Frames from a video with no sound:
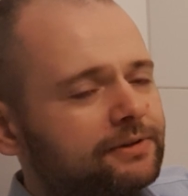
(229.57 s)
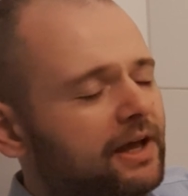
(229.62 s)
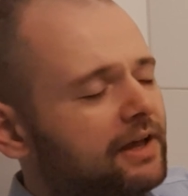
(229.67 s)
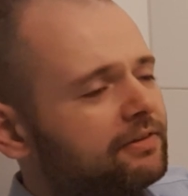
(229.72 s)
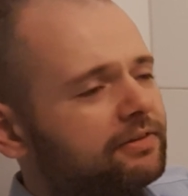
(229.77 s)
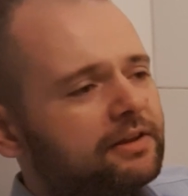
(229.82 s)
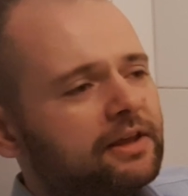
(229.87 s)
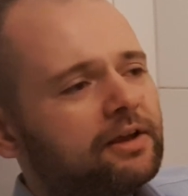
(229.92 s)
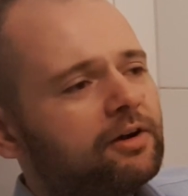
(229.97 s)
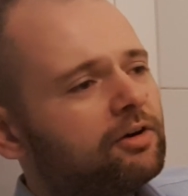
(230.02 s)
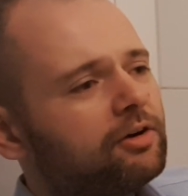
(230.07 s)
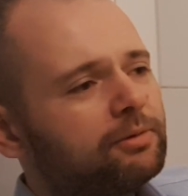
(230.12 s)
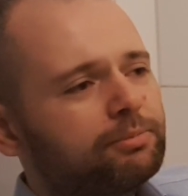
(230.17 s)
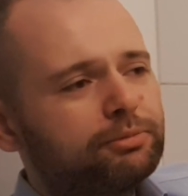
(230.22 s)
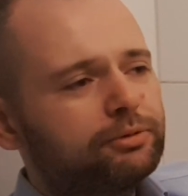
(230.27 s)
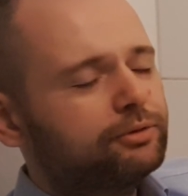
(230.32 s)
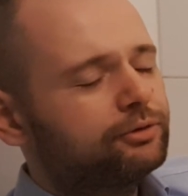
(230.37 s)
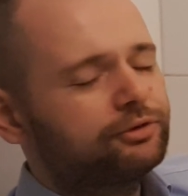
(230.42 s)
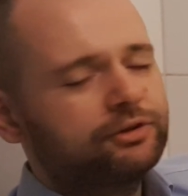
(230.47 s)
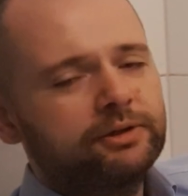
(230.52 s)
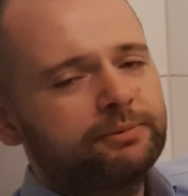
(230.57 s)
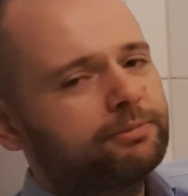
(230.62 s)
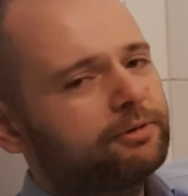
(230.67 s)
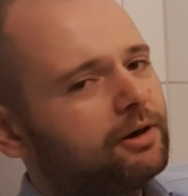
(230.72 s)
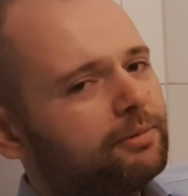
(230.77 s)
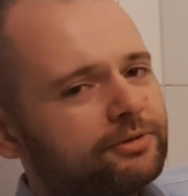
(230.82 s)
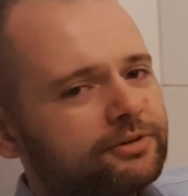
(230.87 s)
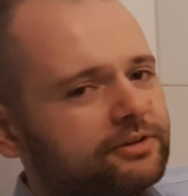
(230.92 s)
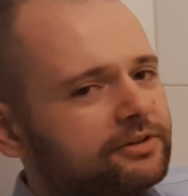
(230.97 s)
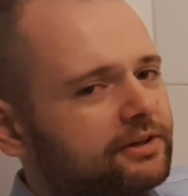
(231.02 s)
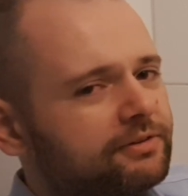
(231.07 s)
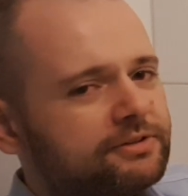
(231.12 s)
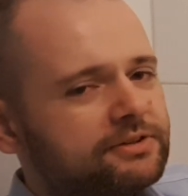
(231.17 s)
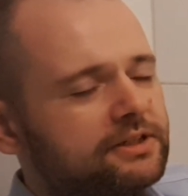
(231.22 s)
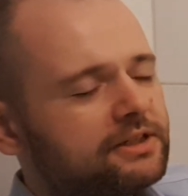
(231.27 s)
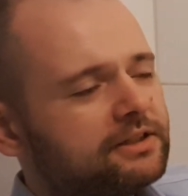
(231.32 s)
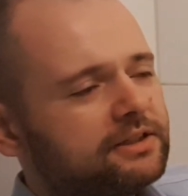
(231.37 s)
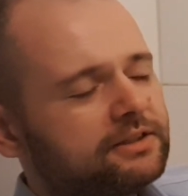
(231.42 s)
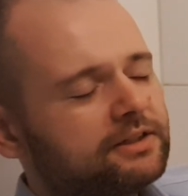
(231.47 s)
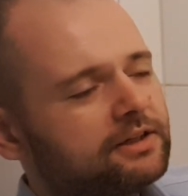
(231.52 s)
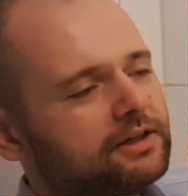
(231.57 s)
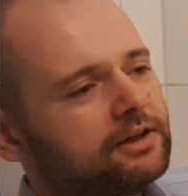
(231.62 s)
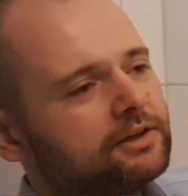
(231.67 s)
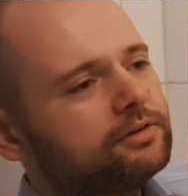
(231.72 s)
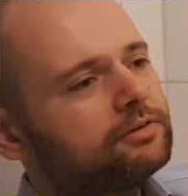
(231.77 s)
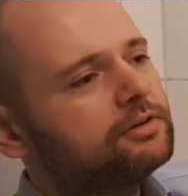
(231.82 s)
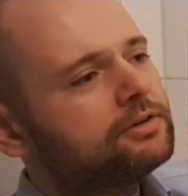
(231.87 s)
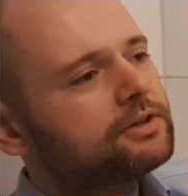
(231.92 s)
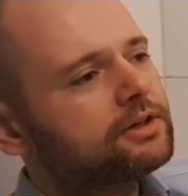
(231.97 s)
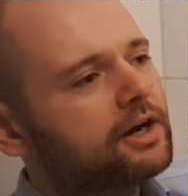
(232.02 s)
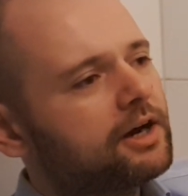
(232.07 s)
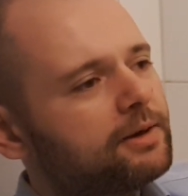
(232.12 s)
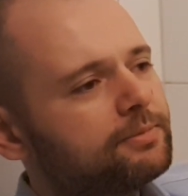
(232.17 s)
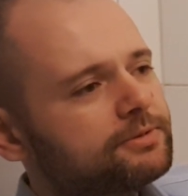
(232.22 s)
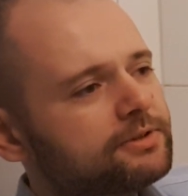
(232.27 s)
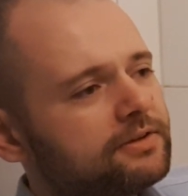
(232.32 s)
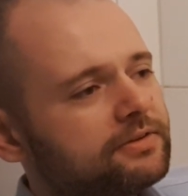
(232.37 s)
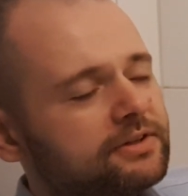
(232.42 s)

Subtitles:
And they are bullshit promises. I've seen it 100 times.